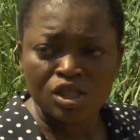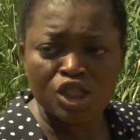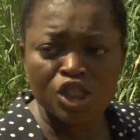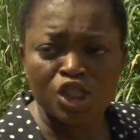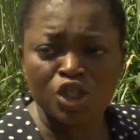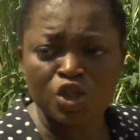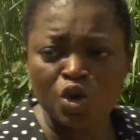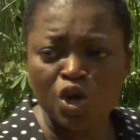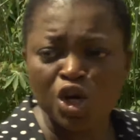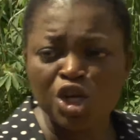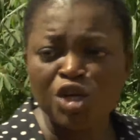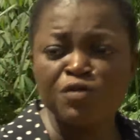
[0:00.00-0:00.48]

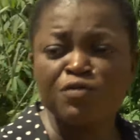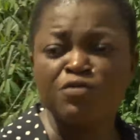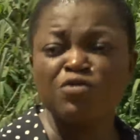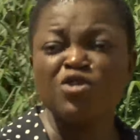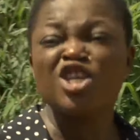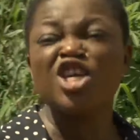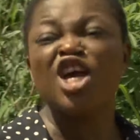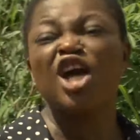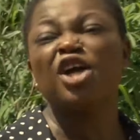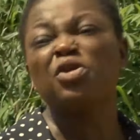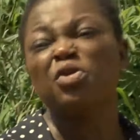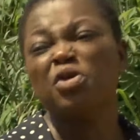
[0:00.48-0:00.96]
See no evil,
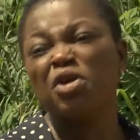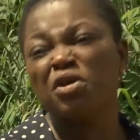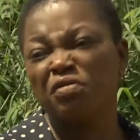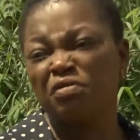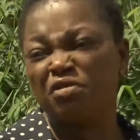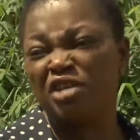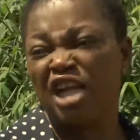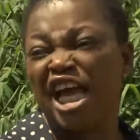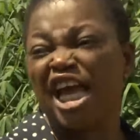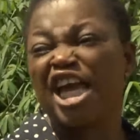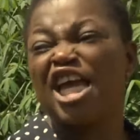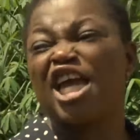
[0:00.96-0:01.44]
hear no
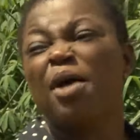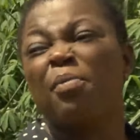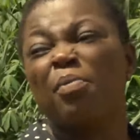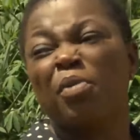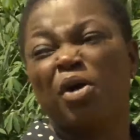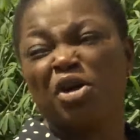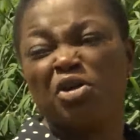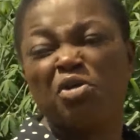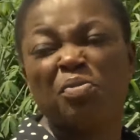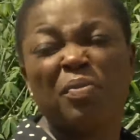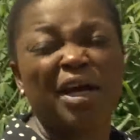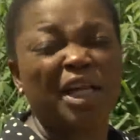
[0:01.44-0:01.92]
evil. Now, hear
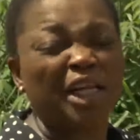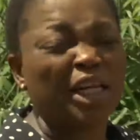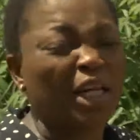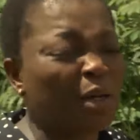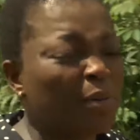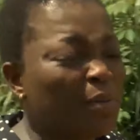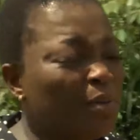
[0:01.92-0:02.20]
boy, no mind.